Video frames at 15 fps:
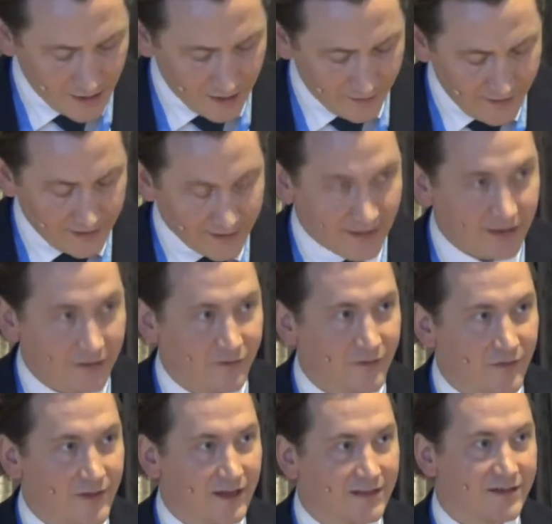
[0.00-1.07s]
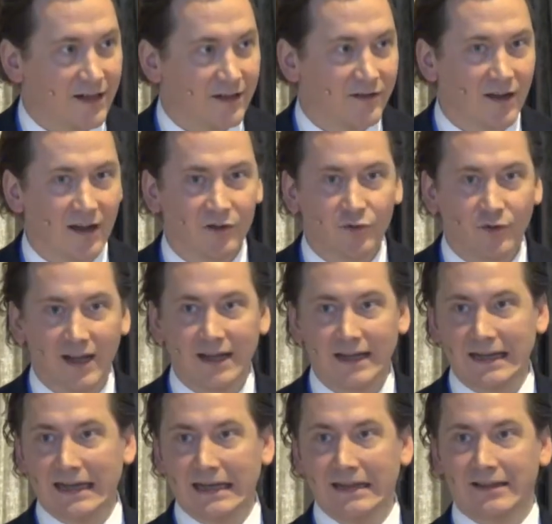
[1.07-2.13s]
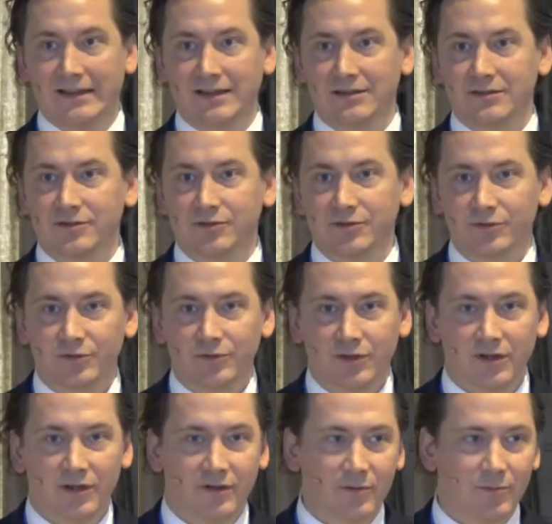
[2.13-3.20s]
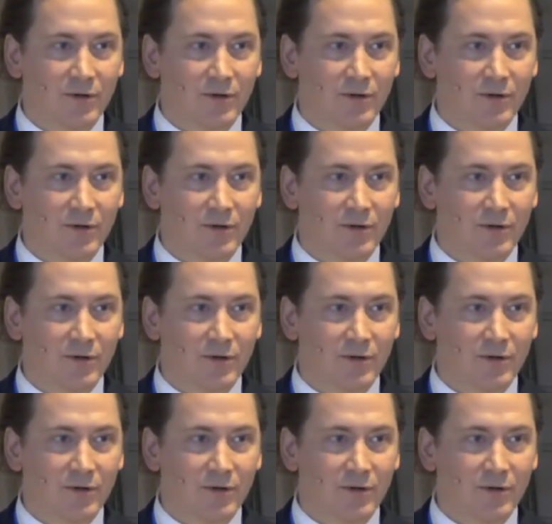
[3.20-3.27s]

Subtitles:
I think that if think tanks are to add anything to the